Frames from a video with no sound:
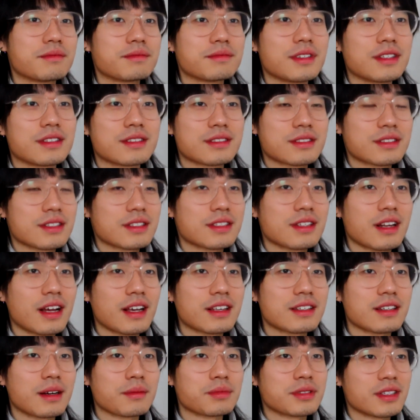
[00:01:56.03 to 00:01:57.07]
It's just like
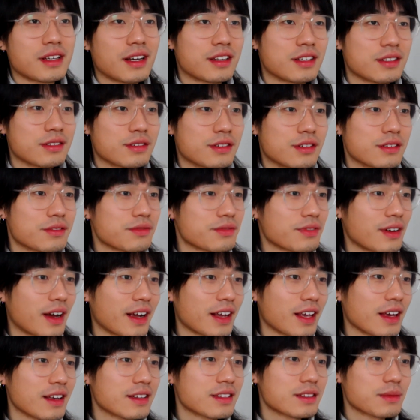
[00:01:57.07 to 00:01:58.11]
something I deserve, I
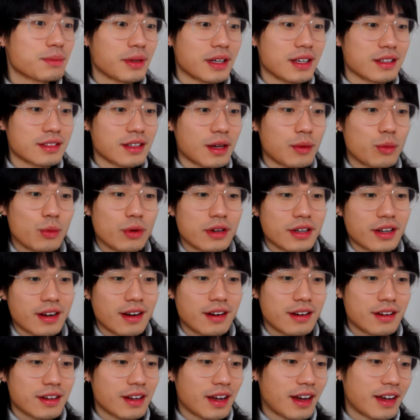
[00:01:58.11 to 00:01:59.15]
guess, because I work
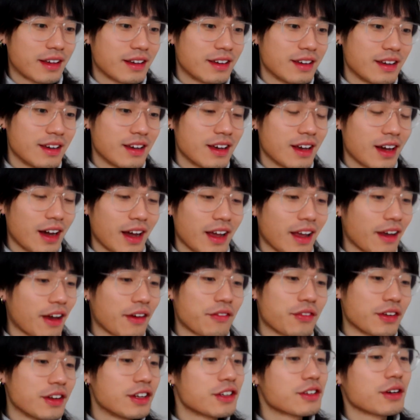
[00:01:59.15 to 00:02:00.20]
hard. I
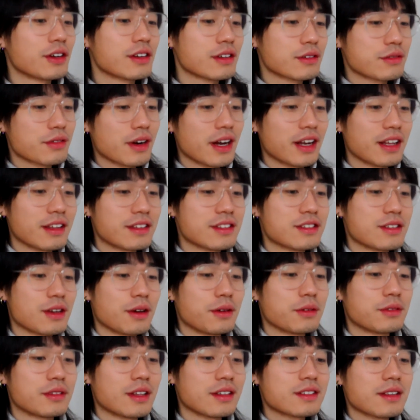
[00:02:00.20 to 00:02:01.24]
finish all the credits.
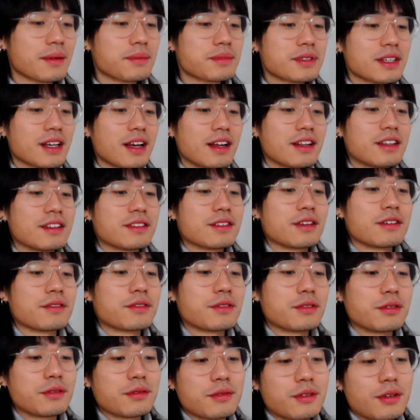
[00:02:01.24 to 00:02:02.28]
So that's something I deserve
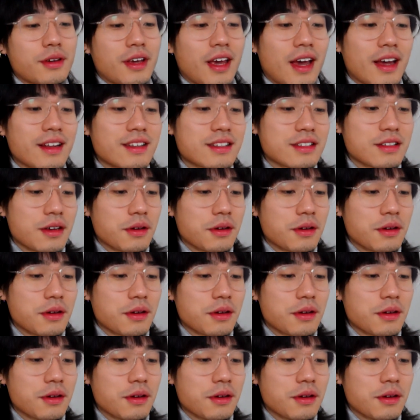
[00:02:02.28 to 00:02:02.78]
to get.